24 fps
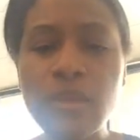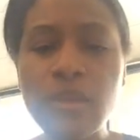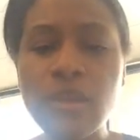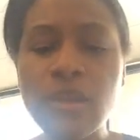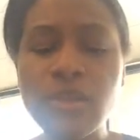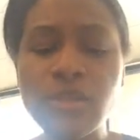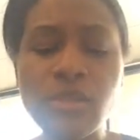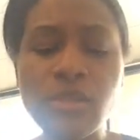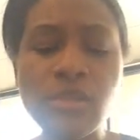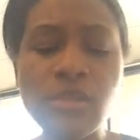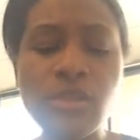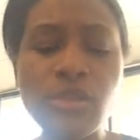
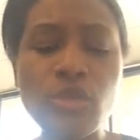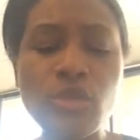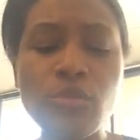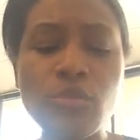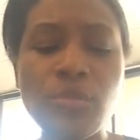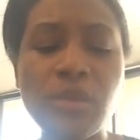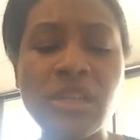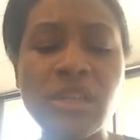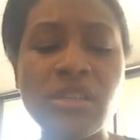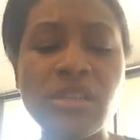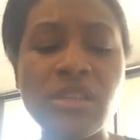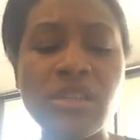there's only two
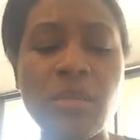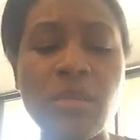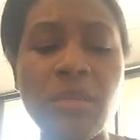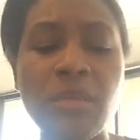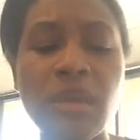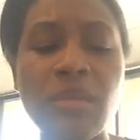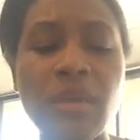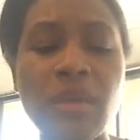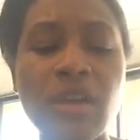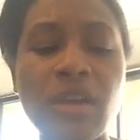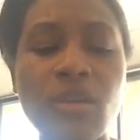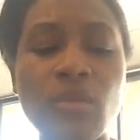places that
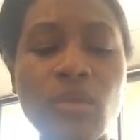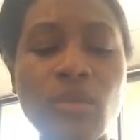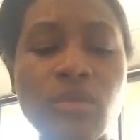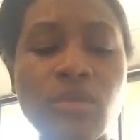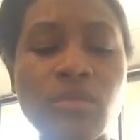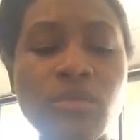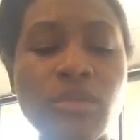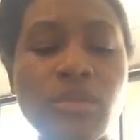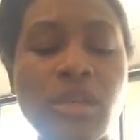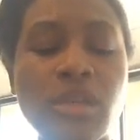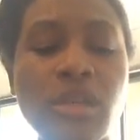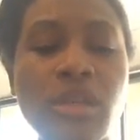make
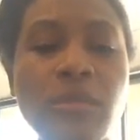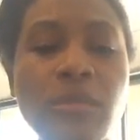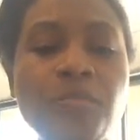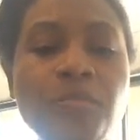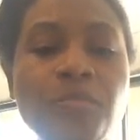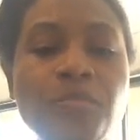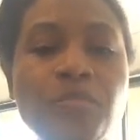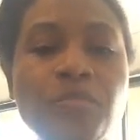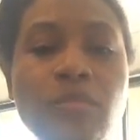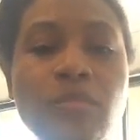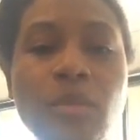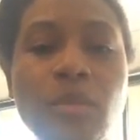macarons
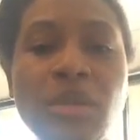in